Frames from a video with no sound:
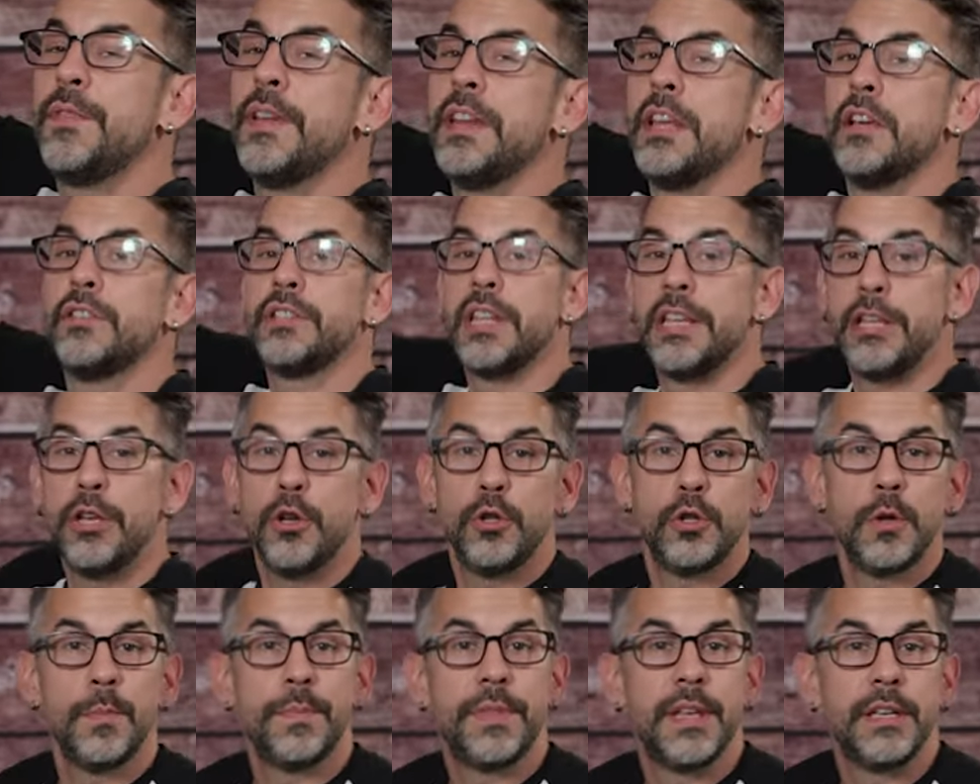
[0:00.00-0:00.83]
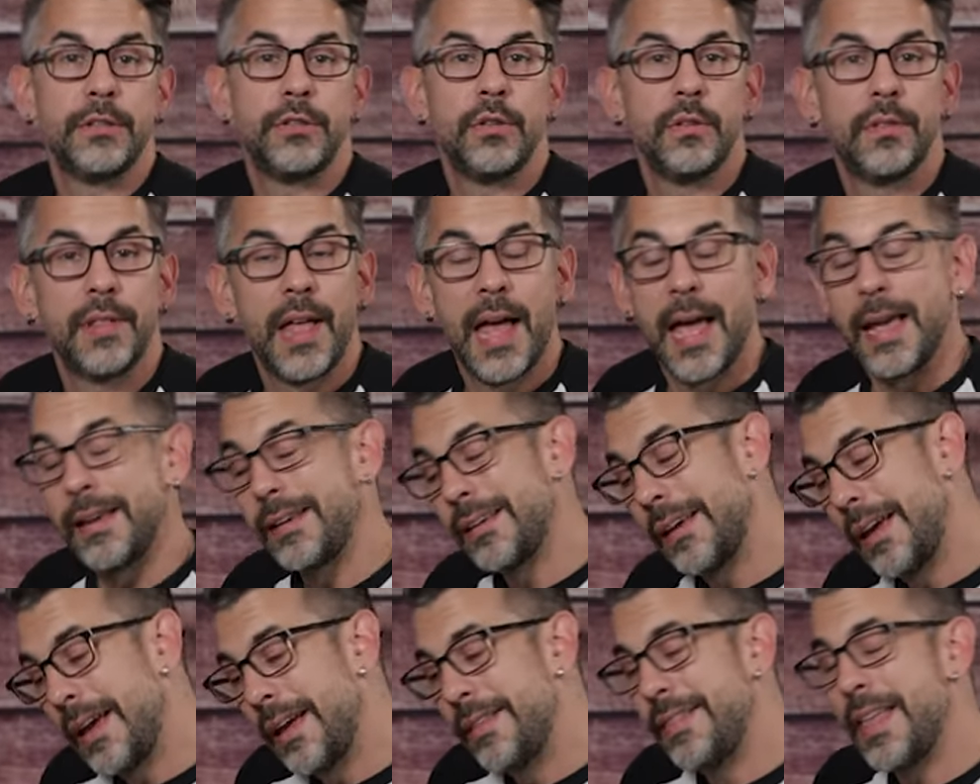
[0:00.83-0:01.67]
videos that YouTube thinks you'd like,
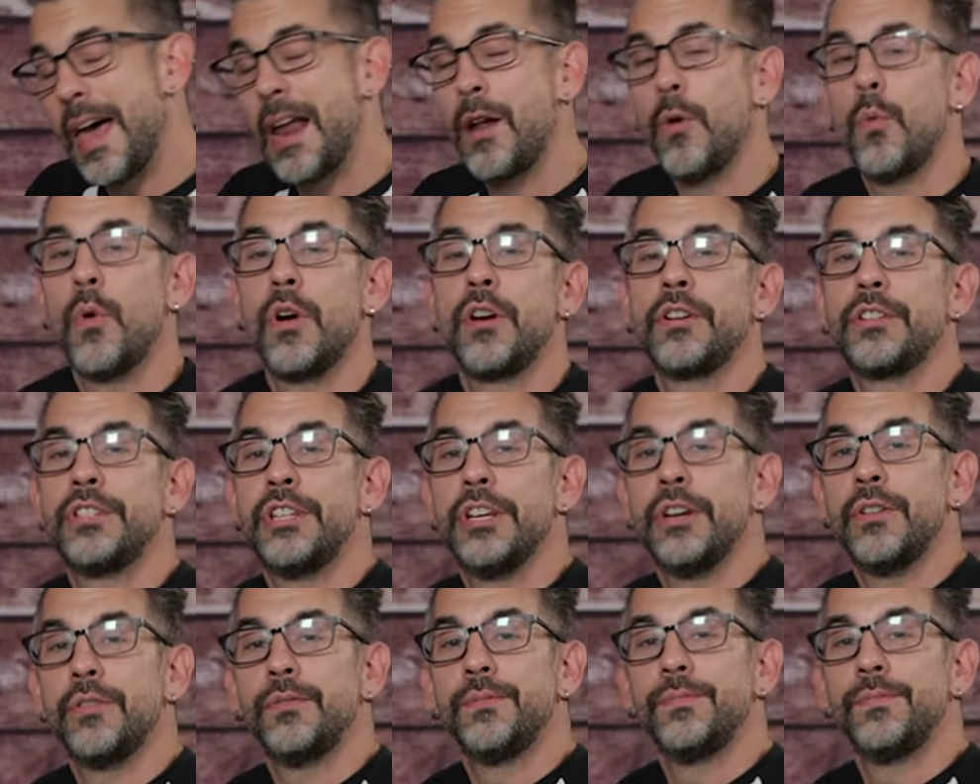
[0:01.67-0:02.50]
and that'll work too.